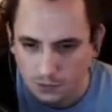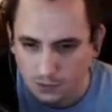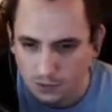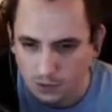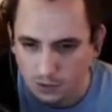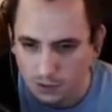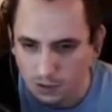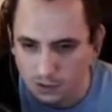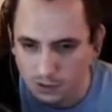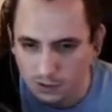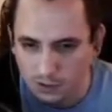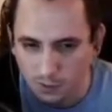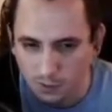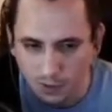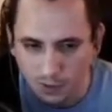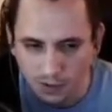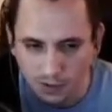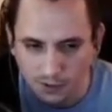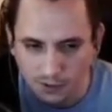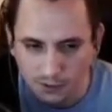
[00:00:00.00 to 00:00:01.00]
So I'm going to go
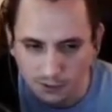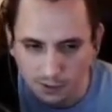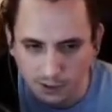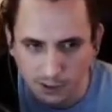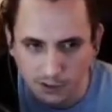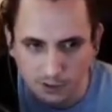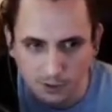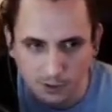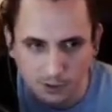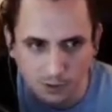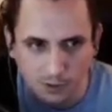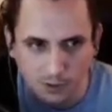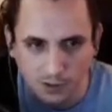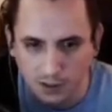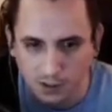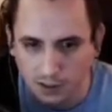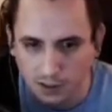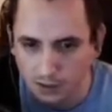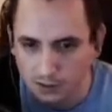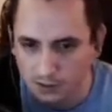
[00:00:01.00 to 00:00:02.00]
ahead and let the credits roll
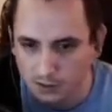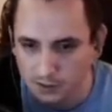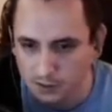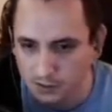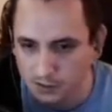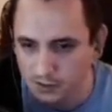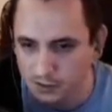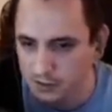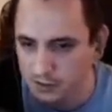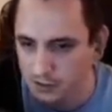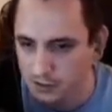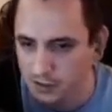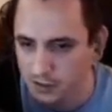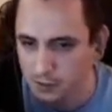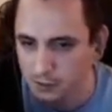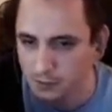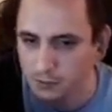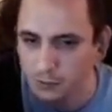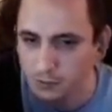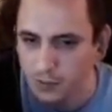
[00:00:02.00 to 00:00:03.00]
since
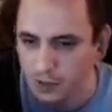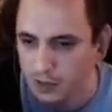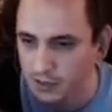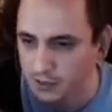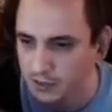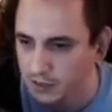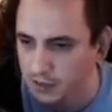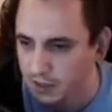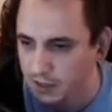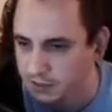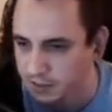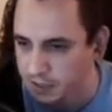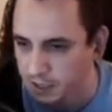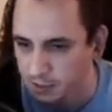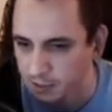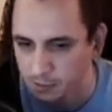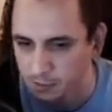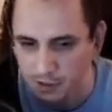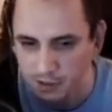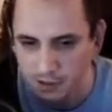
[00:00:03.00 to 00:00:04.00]
we can get the next
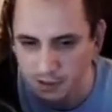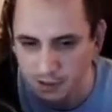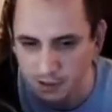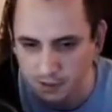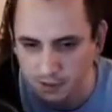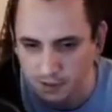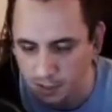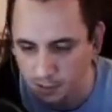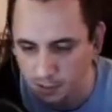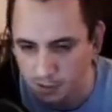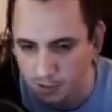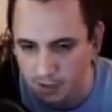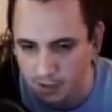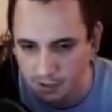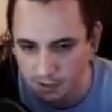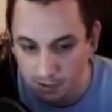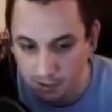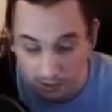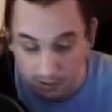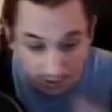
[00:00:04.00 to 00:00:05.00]
game running. Thank you
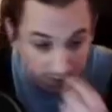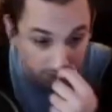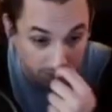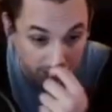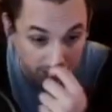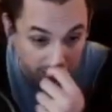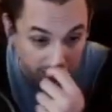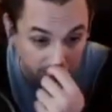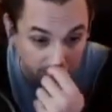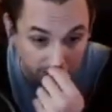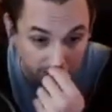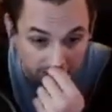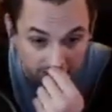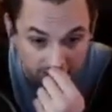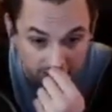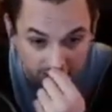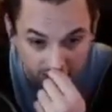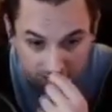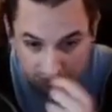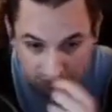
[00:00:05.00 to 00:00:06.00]
again. I am
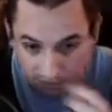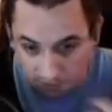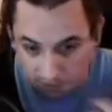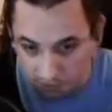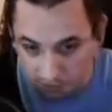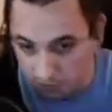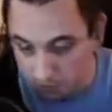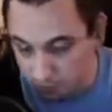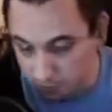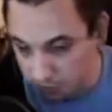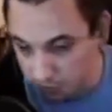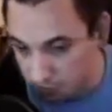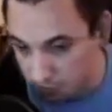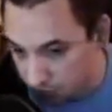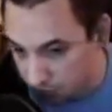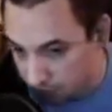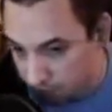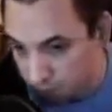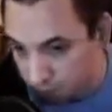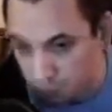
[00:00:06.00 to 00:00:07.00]
SDiezal. This
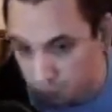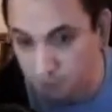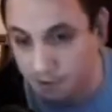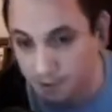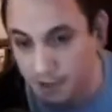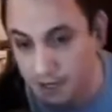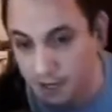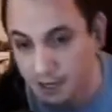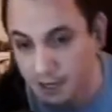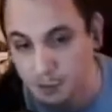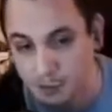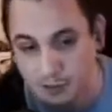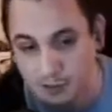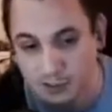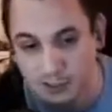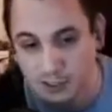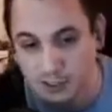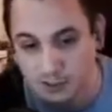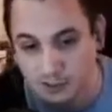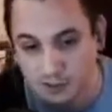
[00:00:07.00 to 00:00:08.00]
was Shovel Knight any
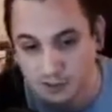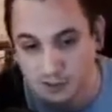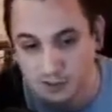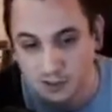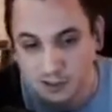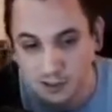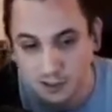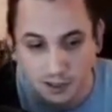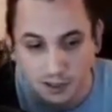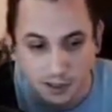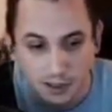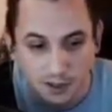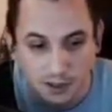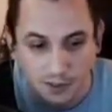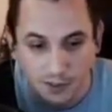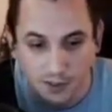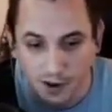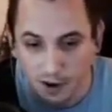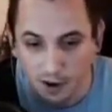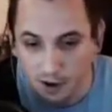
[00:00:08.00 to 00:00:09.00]
%.
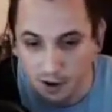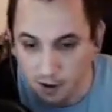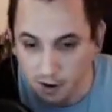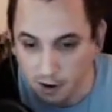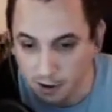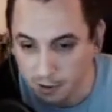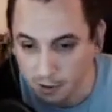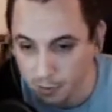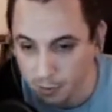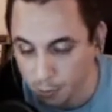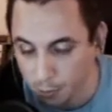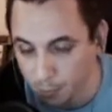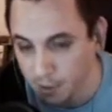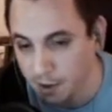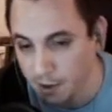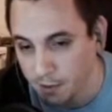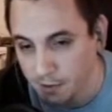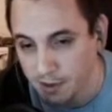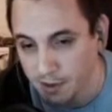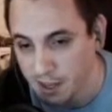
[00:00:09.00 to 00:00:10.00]
There are 3
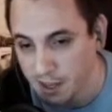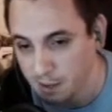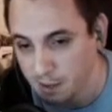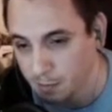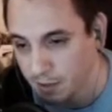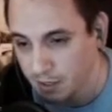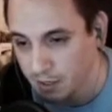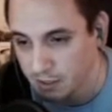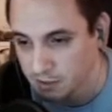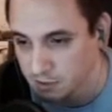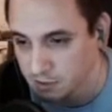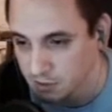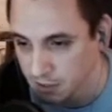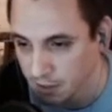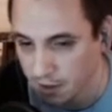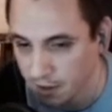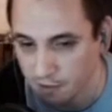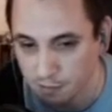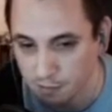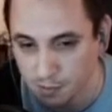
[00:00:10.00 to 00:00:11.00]
other campaigns.
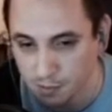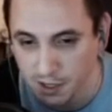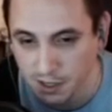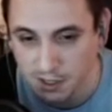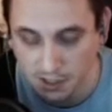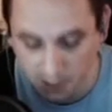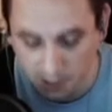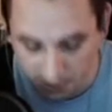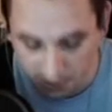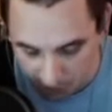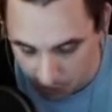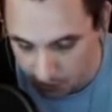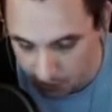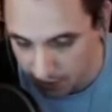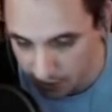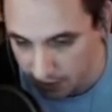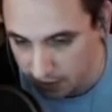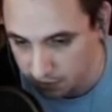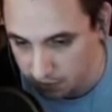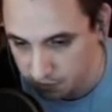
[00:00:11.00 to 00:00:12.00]
You have Plague Knight, you
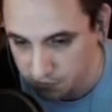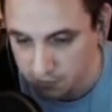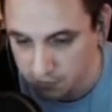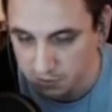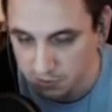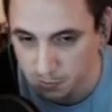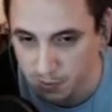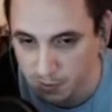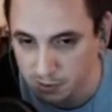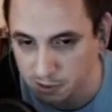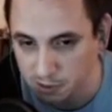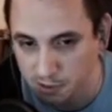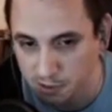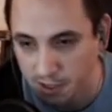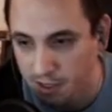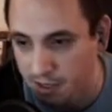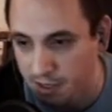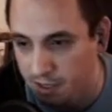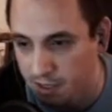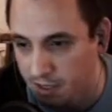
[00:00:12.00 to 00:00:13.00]
have Spectre
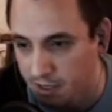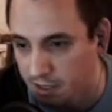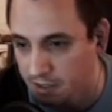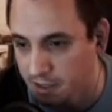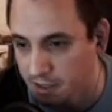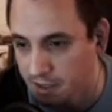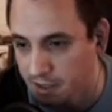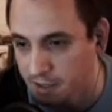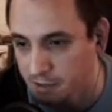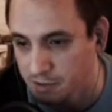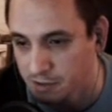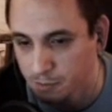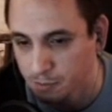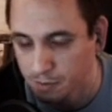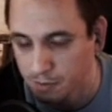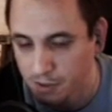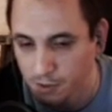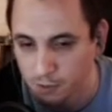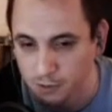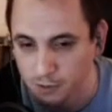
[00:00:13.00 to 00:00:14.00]
Knight, and Key Knight
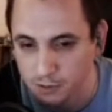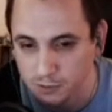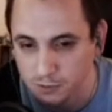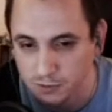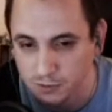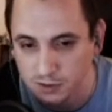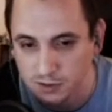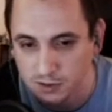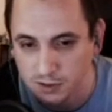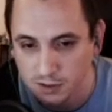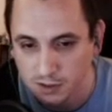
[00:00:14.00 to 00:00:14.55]
playthroughs.